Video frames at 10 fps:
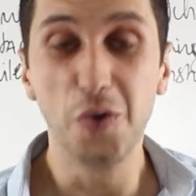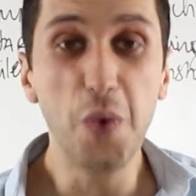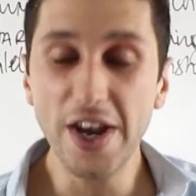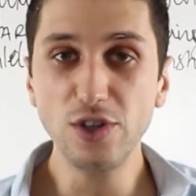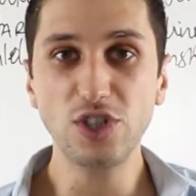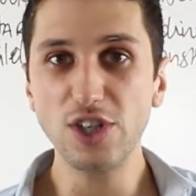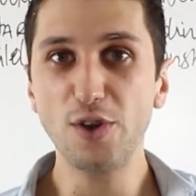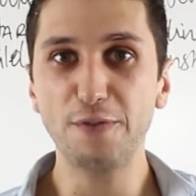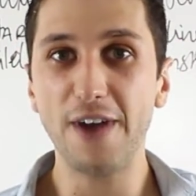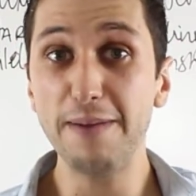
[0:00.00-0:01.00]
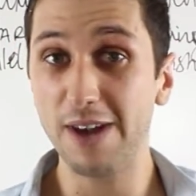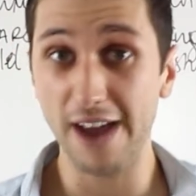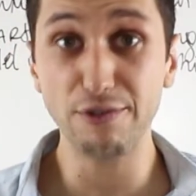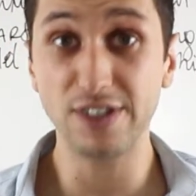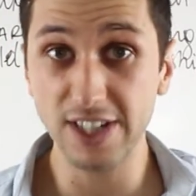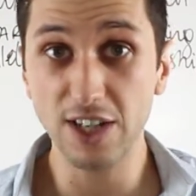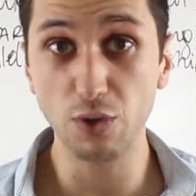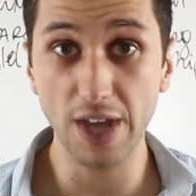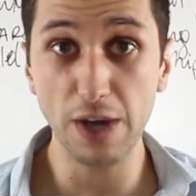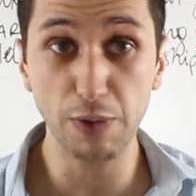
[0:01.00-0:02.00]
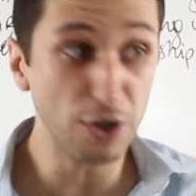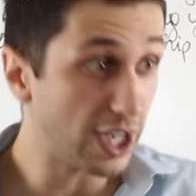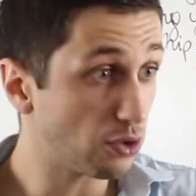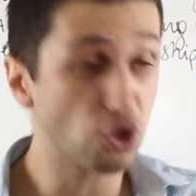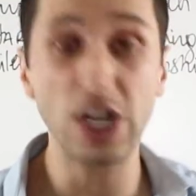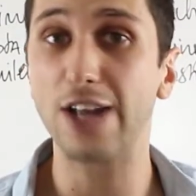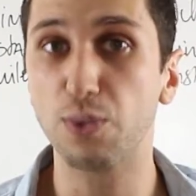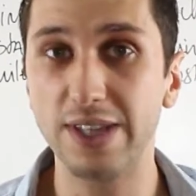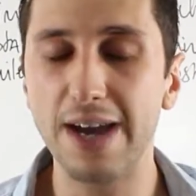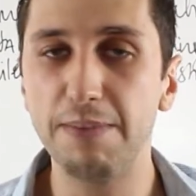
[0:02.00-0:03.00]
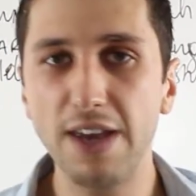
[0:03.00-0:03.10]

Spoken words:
When you see your family every single day, when you get to chat with them,